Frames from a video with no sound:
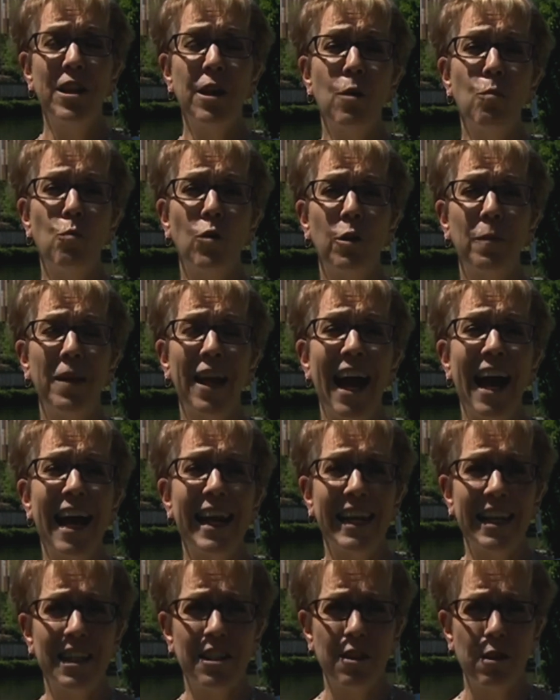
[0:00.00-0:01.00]
we don't want to be
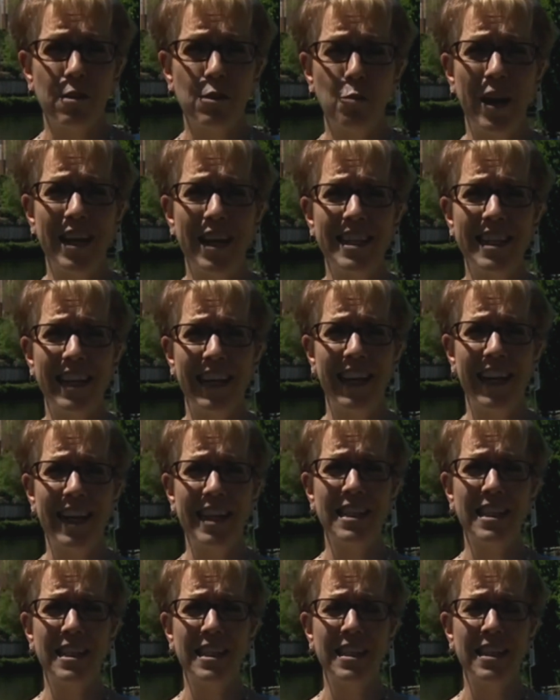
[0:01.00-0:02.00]
adding to those waiting
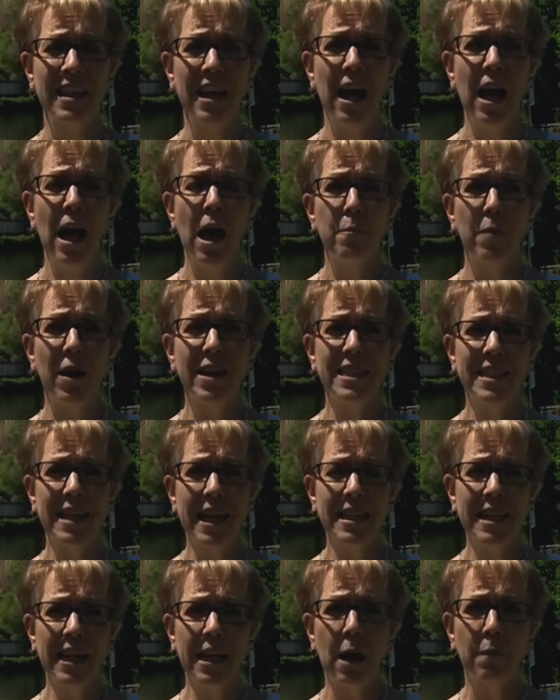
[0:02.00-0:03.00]
lists. By
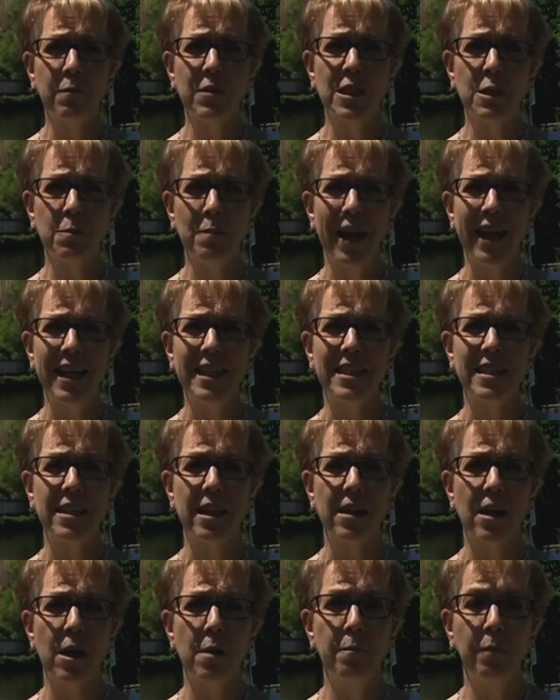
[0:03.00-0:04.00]
setting up the
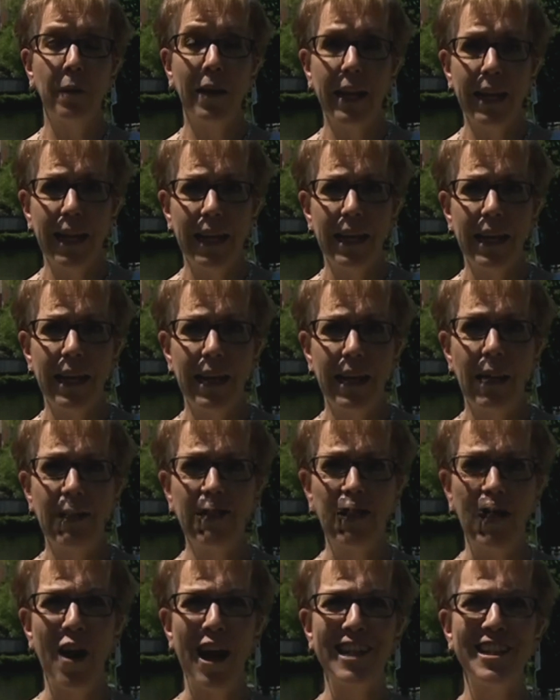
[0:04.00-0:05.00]
space completely
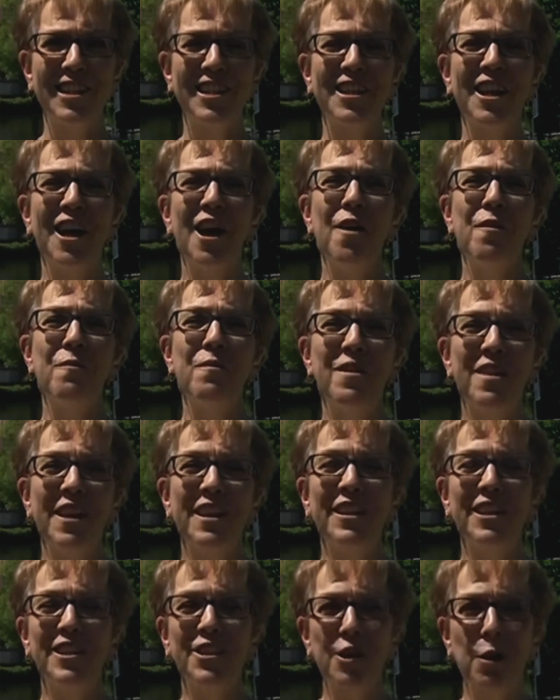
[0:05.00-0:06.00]
afresh
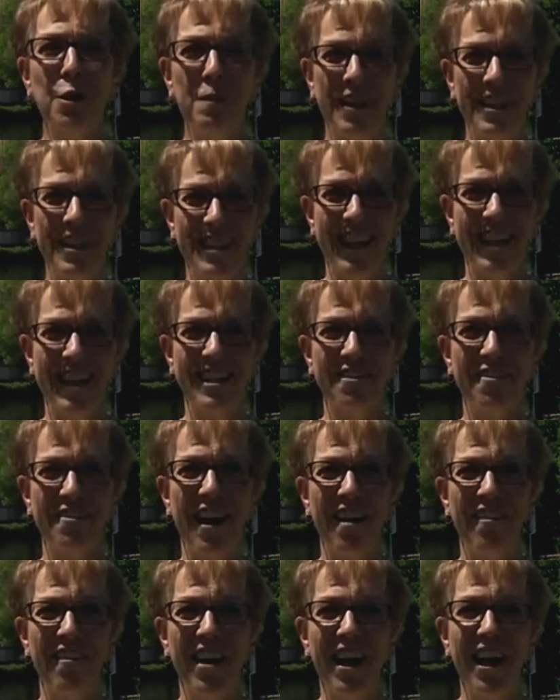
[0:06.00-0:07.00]
within the shopping
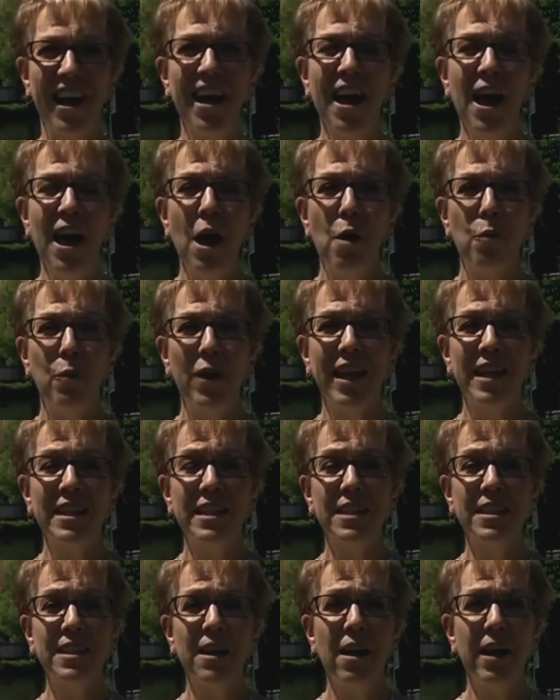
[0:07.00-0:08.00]
centre area, we can
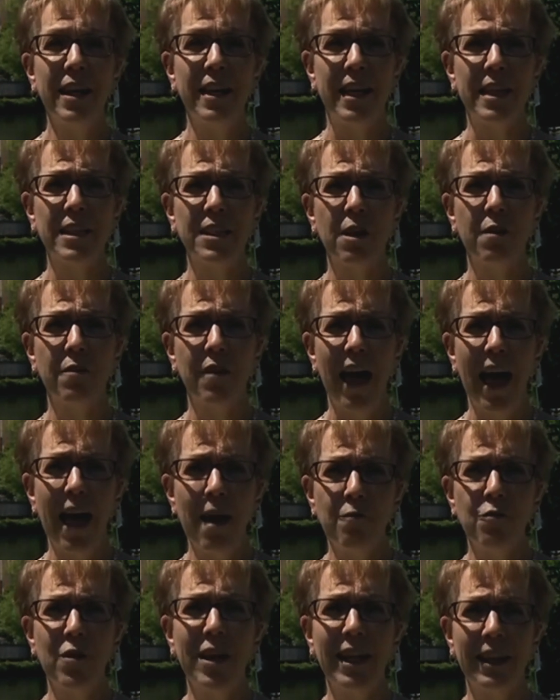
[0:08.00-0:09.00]
design it so that
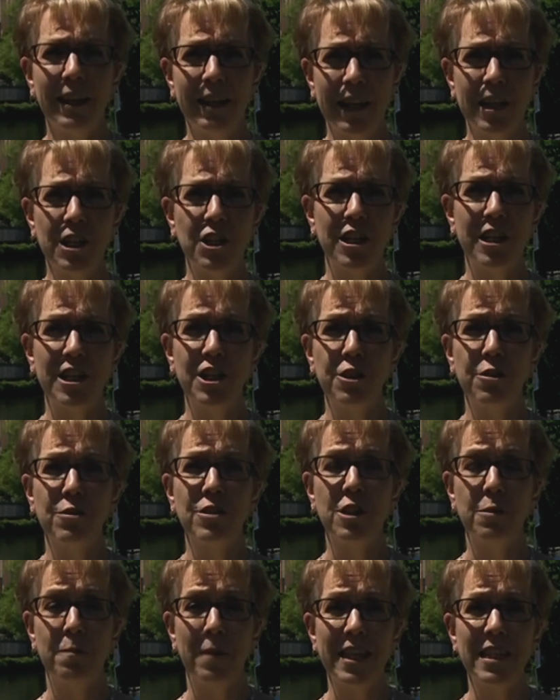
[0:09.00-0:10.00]
every clinician is used to